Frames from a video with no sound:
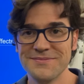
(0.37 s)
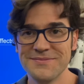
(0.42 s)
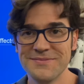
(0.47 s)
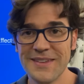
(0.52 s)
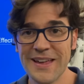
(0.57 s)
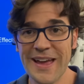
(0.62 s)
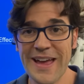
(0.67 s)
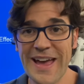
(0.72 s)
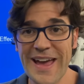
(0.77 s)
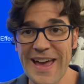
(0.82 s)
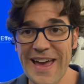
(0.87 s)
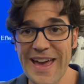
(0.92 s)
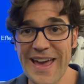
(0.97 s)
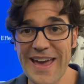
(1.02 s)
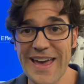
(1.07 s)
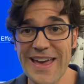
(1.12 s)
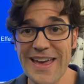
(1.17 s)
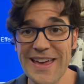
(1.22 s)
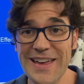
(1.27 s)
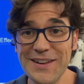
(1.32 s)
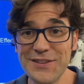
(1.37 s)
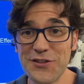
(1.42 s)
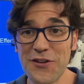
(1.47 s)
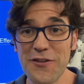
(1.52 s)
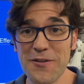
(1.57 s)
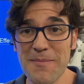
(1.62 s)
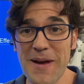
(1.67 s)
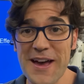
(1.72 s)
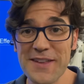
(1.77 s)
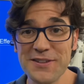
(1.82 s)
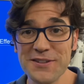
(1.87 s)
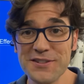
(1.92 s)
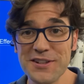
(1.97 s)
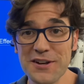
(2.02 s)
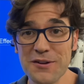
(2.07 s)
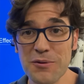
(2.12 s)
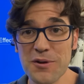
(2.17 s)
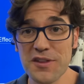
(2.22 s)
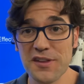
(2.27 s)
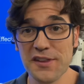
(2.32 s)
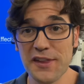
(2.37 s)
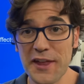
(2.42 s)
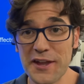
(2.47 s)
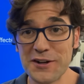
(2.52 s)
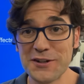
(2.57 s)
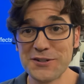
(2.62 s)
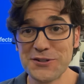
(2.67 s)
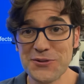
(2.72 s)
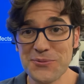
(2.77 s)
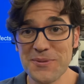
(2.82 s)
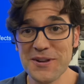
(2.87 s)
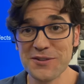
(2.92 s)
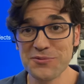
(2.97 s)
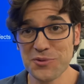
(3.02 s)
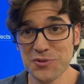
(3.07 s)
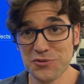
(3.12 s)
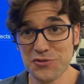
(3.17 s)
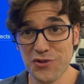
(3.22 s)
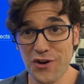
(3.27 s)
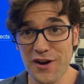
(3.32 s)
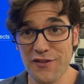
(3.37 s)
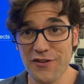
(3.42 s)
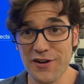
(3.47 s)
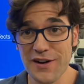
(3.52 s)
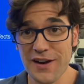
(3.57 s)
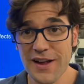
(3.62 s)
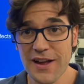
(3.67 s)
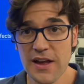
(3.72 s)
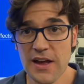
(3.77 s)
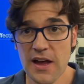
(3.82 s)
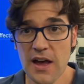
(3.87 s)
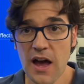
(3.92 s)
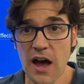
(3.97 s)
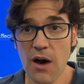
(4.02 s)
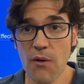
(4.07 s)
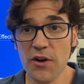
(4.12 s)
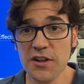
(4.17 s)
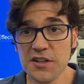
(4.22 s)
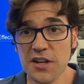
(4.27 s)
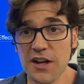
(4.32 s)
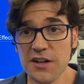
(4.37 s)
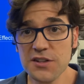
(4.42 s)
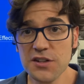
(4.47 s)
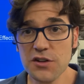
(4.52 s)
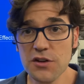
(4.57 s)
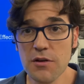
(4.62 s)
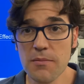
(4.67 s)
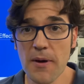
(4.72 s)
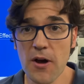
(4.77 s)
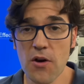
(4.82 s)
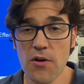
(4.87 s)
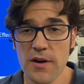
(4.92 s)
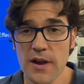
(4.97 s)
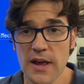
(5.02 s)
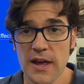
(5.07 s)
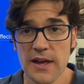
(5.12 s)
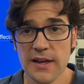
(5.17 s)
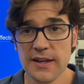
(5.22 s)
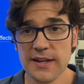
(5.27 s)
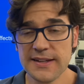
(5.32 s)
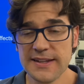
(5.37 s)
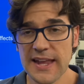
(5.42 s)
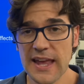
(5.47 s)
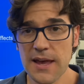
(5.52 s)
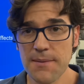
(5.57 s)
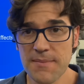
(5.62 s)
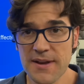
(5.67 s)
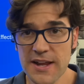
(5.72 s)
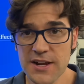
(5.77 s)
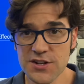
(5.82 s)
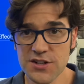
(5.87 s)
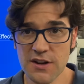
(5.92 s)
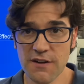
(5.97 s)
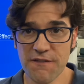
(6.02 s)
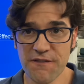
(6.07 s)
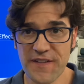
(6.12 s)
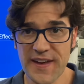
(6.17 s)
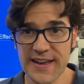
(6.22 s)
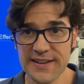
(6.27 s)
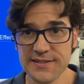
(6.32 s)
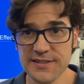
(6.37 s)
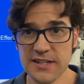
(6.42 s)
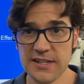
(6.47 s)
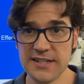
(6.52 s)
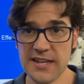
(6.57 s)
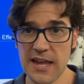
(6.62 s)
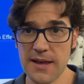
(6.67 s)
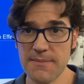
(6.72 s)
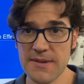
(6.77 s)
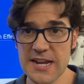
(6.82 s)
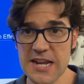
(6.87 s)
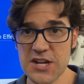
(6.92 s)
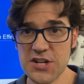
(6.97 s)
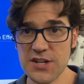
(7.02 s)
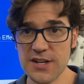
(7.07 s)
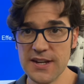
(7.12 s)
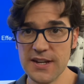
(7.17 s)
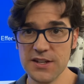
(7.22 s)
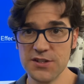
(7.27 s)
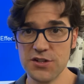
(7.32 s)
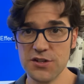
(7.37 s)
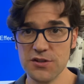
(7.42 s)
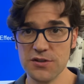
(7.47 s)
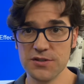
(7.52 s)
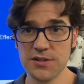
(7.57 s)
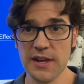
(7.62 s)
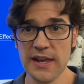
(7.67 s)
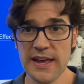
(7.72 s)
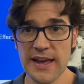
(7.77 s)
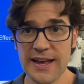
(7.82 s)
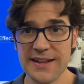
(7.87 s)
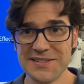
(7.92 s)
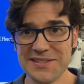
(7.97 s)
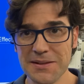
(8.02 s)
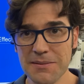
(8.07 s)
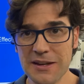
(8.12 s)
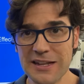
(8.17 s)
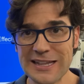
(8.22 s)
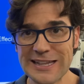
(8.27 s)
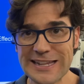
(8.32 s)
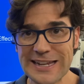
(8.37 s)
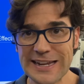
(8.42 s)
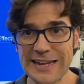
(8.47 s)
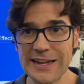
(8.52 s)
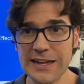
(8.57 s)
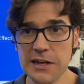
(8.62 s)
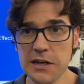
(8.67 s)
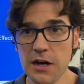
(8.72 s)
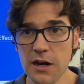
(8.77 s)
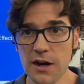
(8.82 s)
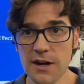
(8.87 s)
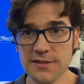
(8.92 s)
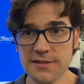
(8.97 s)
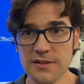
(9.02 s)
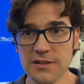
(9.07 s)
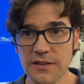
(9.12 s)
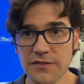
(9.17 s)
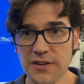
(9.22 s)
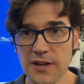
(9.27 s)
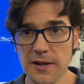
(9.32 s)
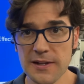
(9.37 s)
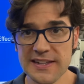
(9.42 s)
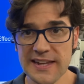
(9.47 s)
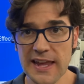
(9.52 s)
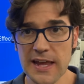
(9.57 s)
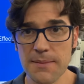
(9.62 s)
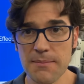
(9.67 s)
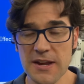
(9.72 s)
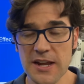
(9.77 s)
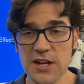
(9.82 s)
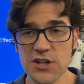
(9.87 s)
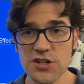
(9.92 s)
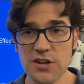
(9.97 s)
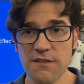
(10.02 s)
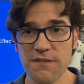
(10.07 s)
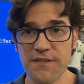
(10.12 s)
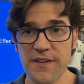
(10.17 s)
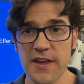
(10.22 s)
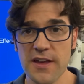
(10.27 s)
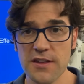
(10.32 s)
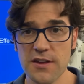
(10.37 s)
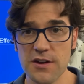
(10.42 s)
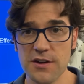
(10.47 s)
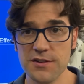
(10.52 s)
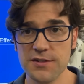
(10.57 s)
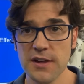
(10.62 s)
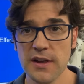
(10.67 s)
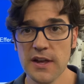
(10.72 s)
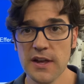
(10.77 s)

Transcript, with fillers: Hey, Trevor Matthews here with another two minutes with Trevor. I want to talk to you about contamination effects, contamination issues, and some of the leading causes of contamination failures.